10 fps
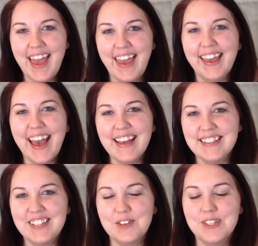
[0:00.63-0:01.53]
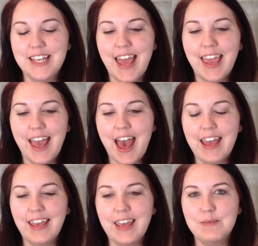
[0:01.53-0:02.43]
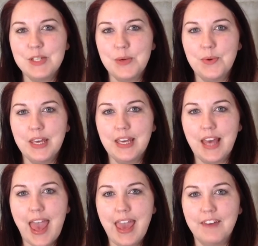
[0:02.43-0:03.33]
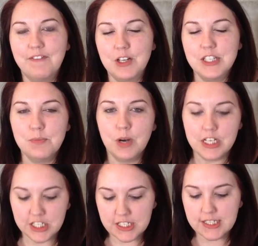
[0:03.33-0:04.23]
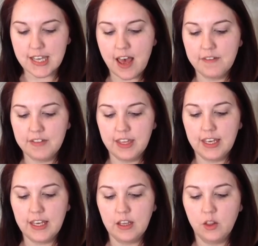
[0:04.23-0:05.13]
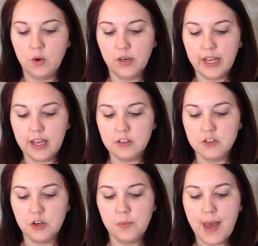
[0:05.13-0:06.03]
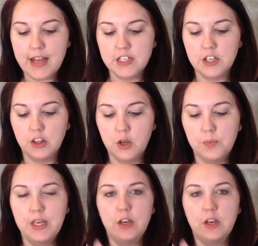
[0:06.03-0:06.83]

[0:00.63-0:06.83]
Hey guys, so today I am doing a first impressions of the L'Oreal True Match Lumi